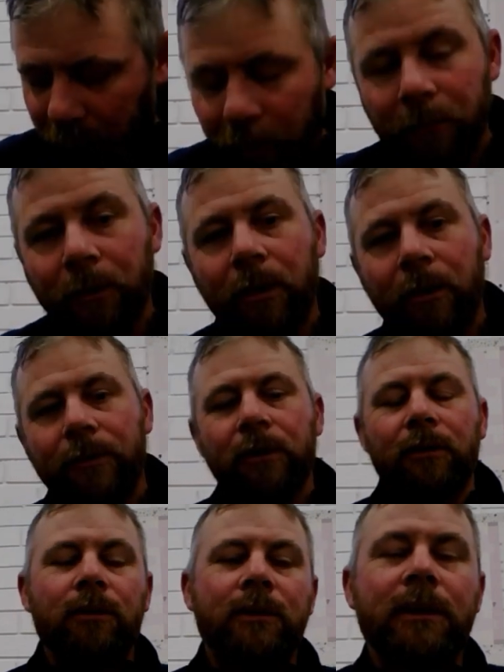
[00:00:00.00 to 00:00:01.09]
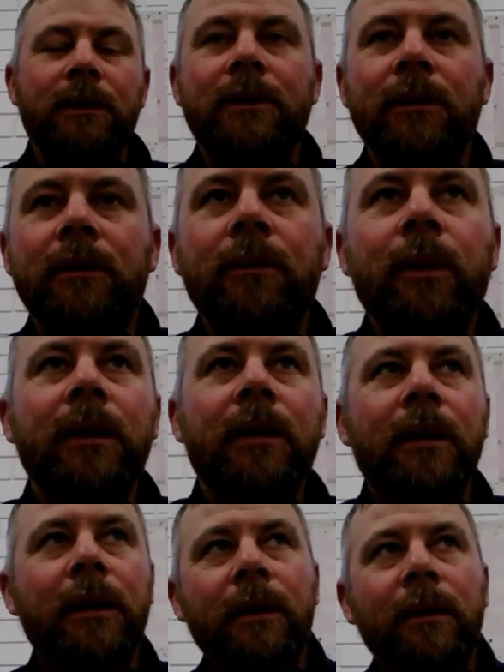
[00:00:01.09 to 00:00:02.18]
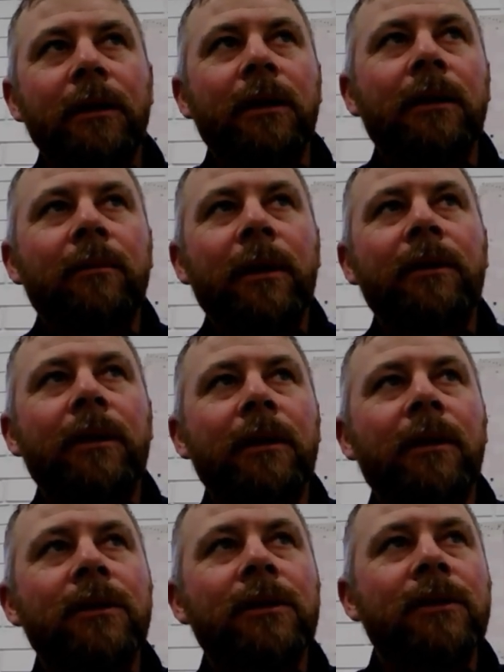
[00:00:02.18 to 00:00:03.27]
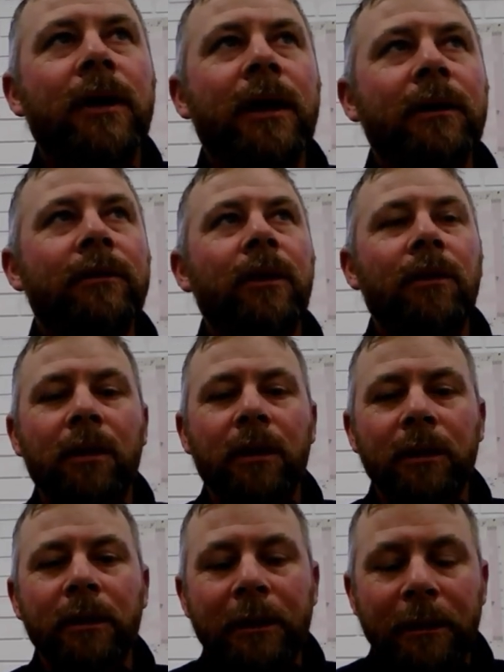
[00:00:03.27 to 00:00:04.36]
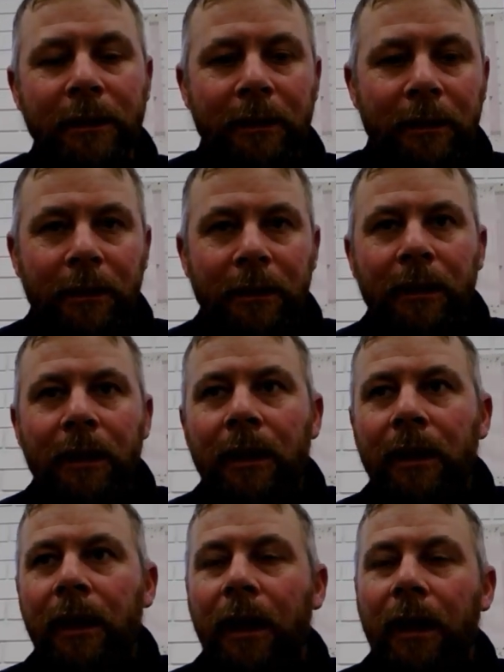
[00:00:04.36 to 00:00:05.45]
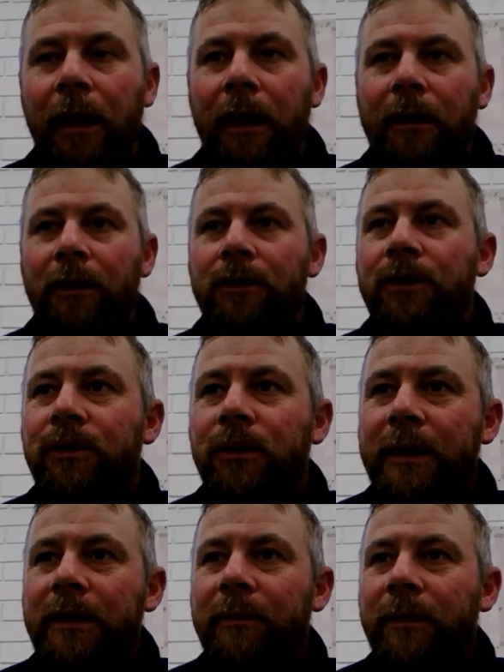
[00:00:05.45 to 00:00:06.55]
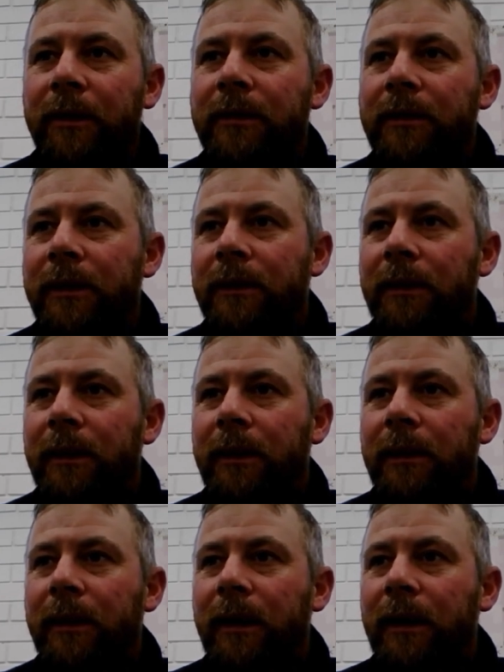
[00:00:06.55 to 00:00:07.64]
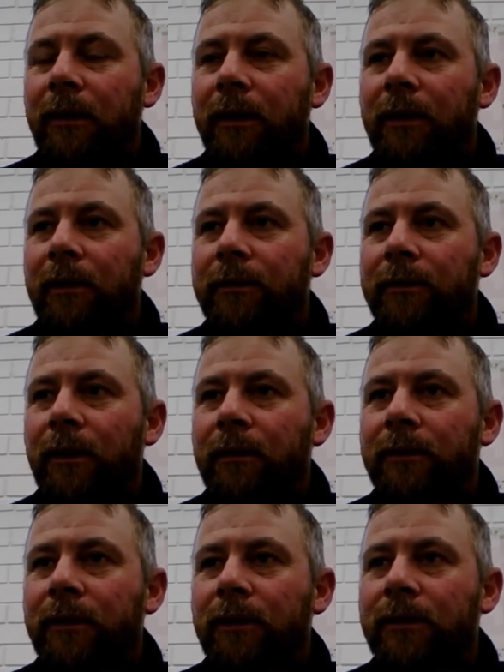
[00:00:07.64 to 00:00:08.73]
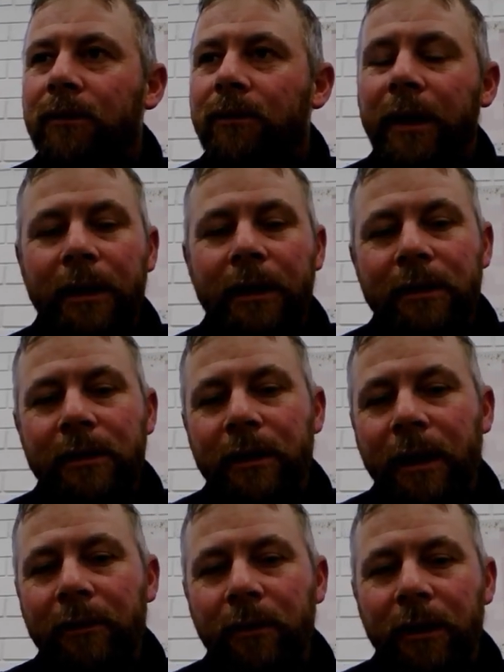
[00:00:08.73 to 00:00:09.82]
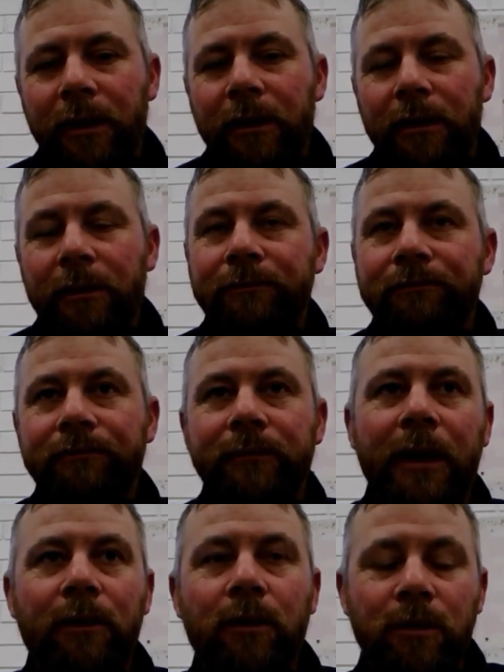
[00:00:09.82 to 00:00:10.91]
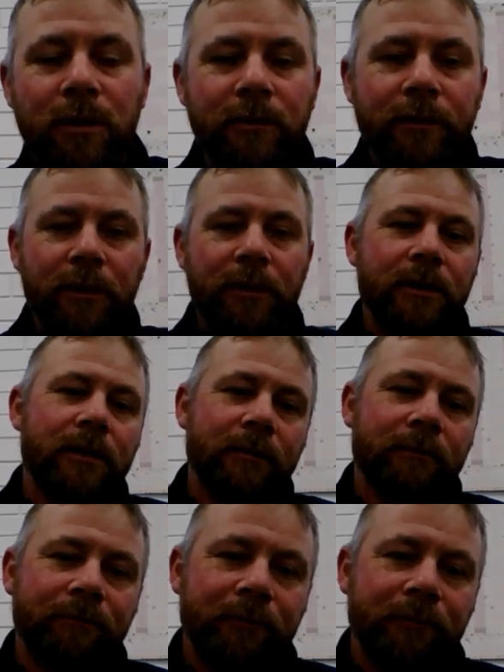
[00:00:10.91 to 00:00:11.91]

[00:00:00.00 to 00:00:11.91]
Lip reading: not looked into whether they're better at concentrating for longer concentration periods. I've not read into that, whether horses versus